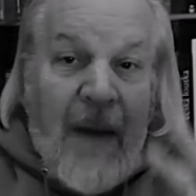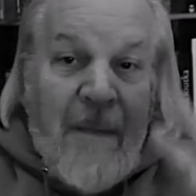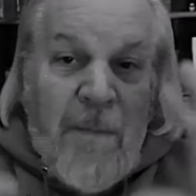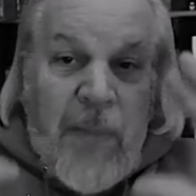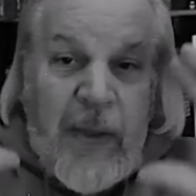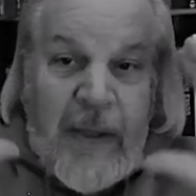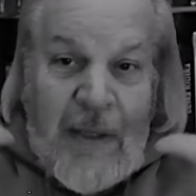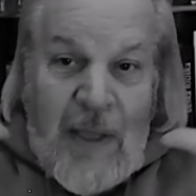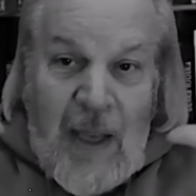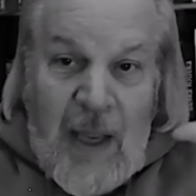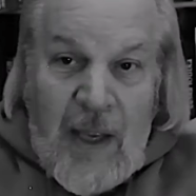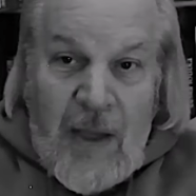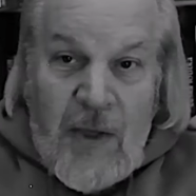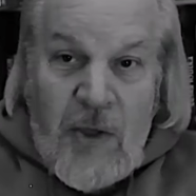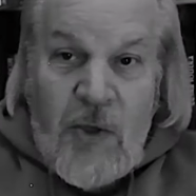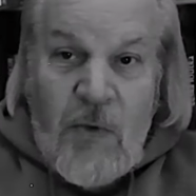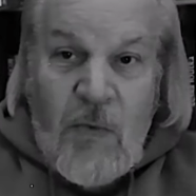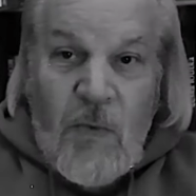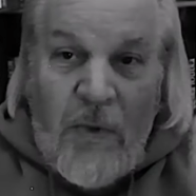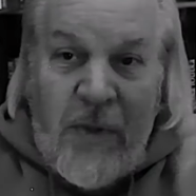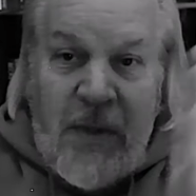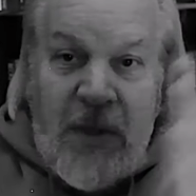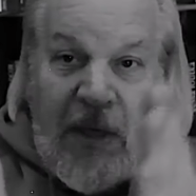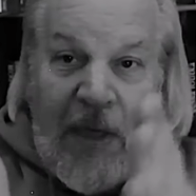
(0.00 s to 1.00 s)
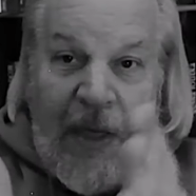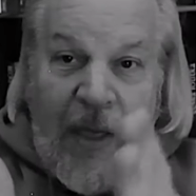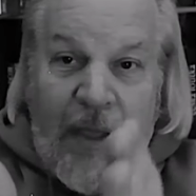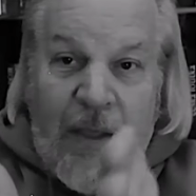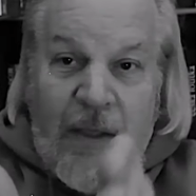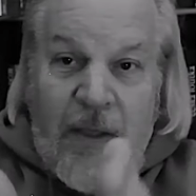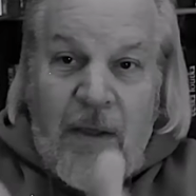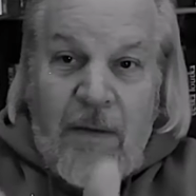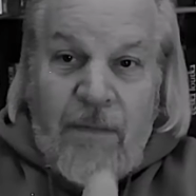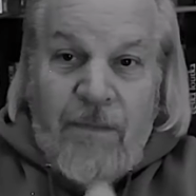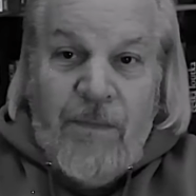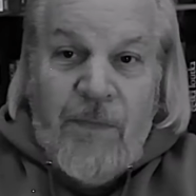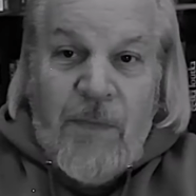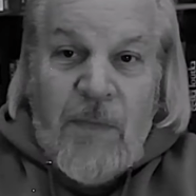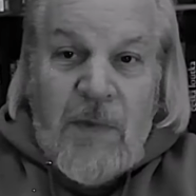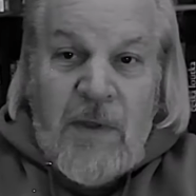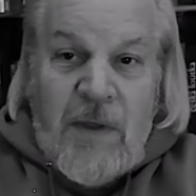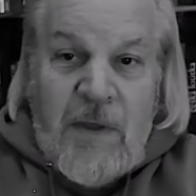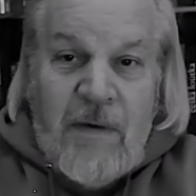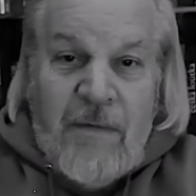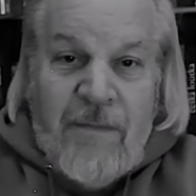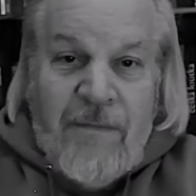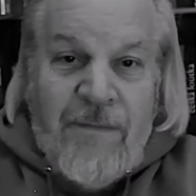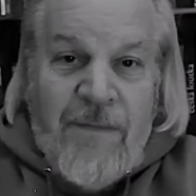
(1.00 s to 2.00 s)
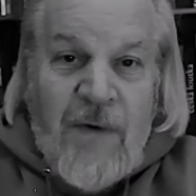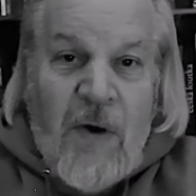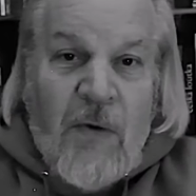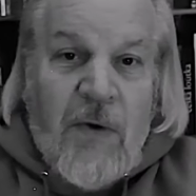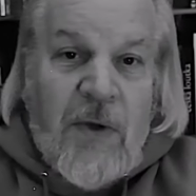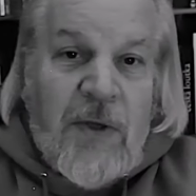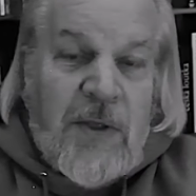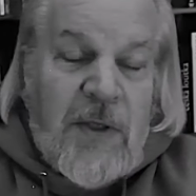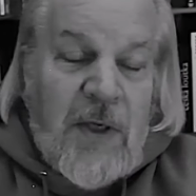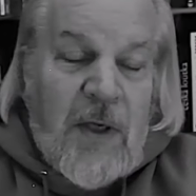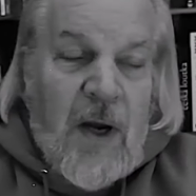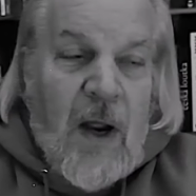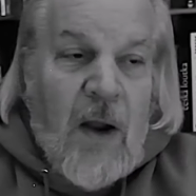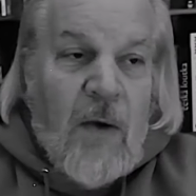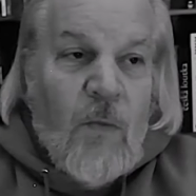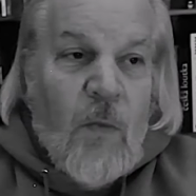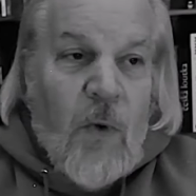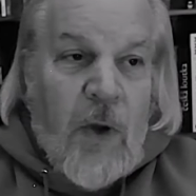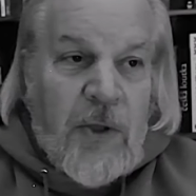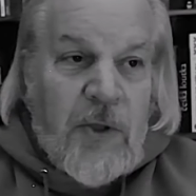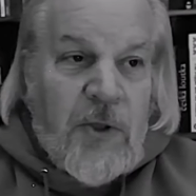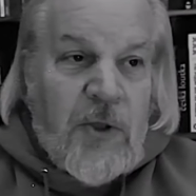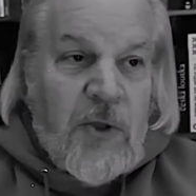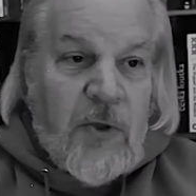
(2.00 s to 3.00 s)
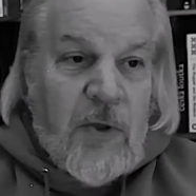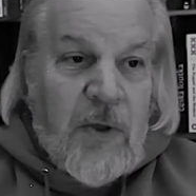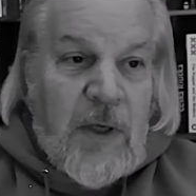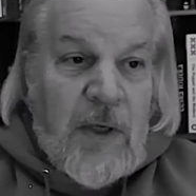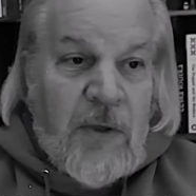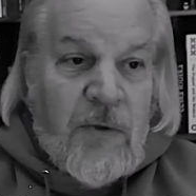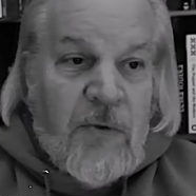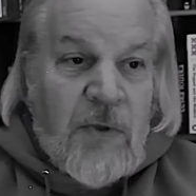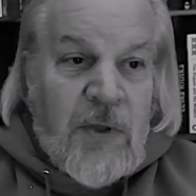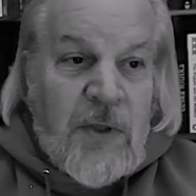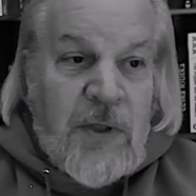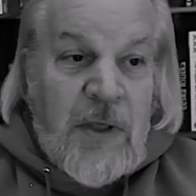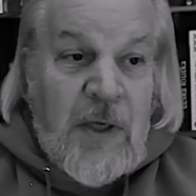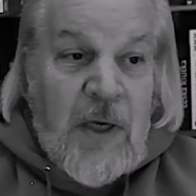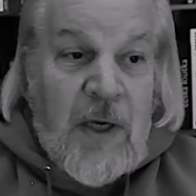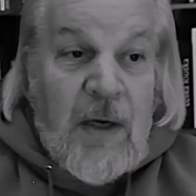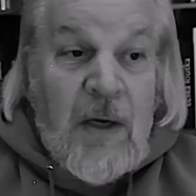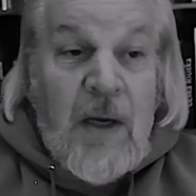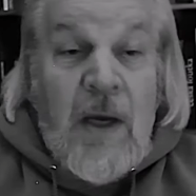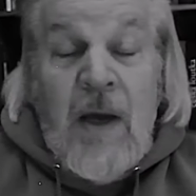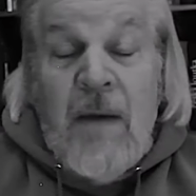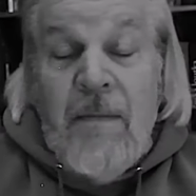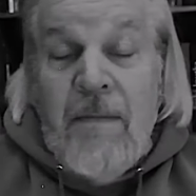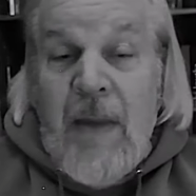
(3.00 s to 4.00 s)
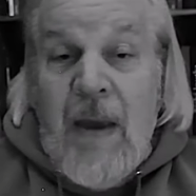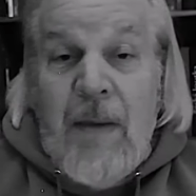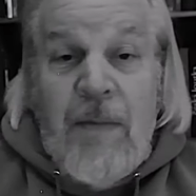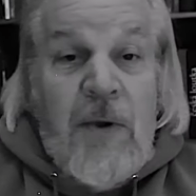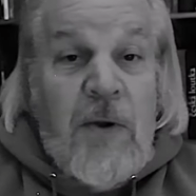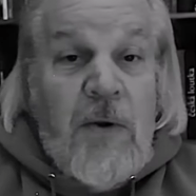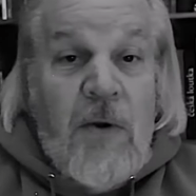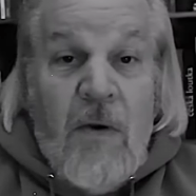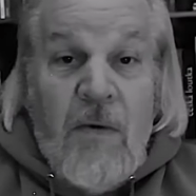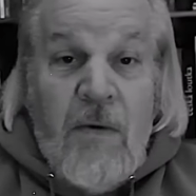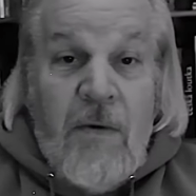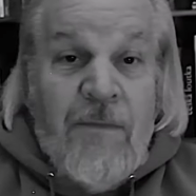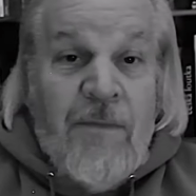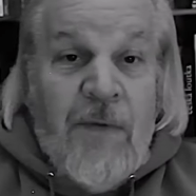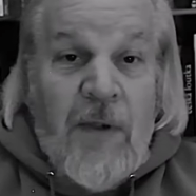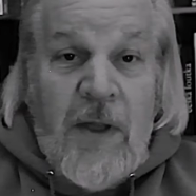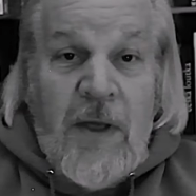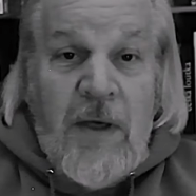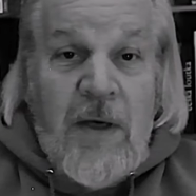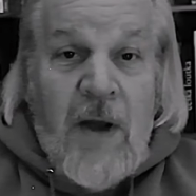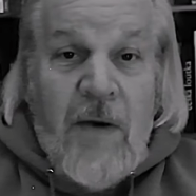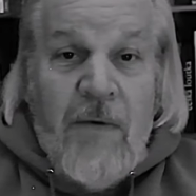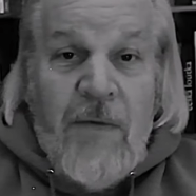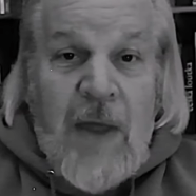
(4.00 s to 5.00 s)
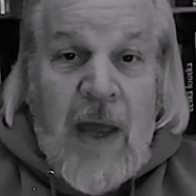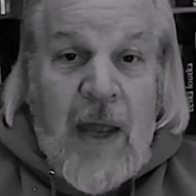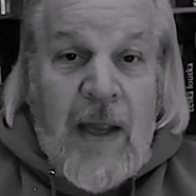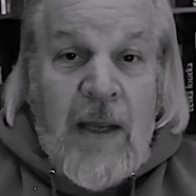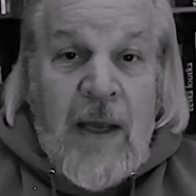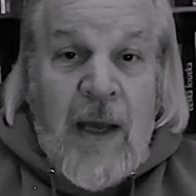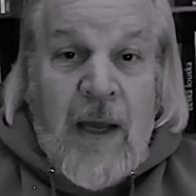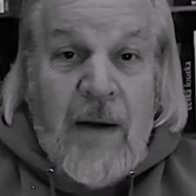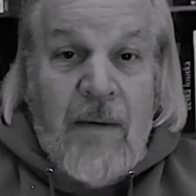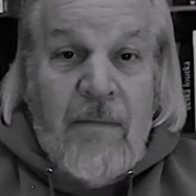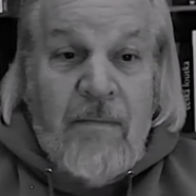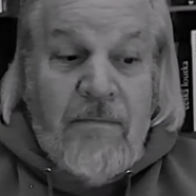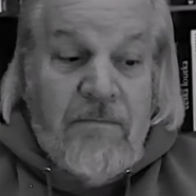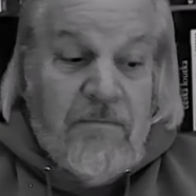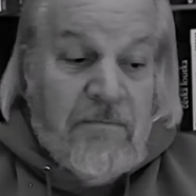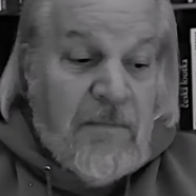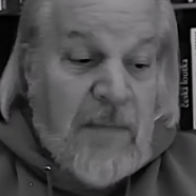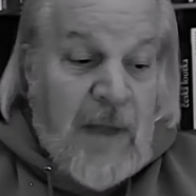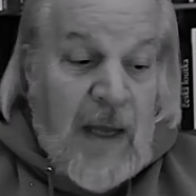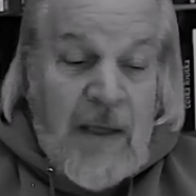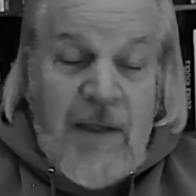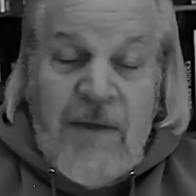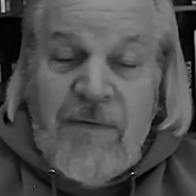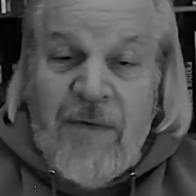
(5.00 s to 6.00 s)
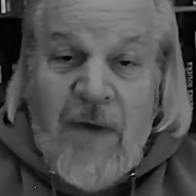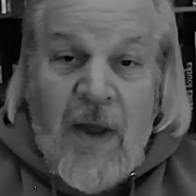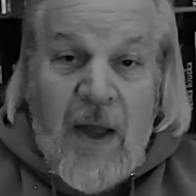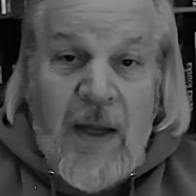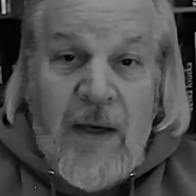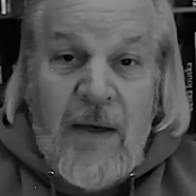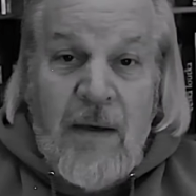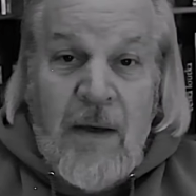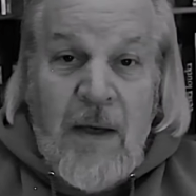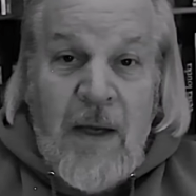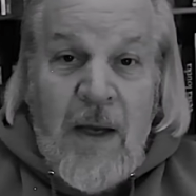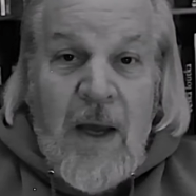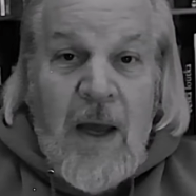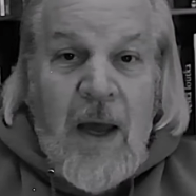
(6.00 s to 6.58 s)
But then you will need to focus in on what you're interested in. Maybe you don't fully know that yet. That's fine.